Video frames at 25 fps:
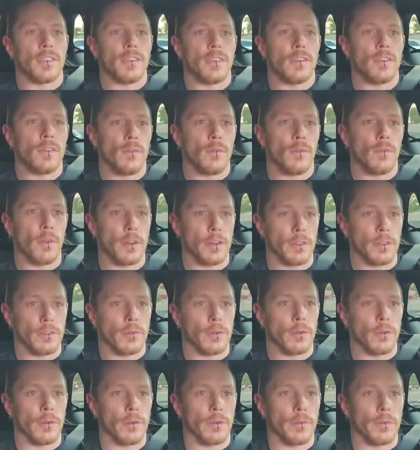running
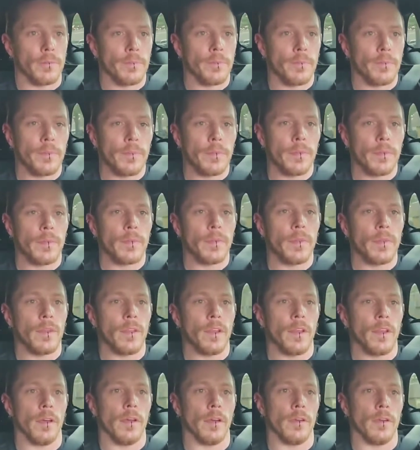through
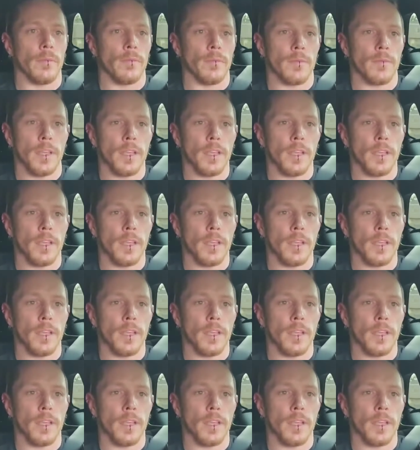them,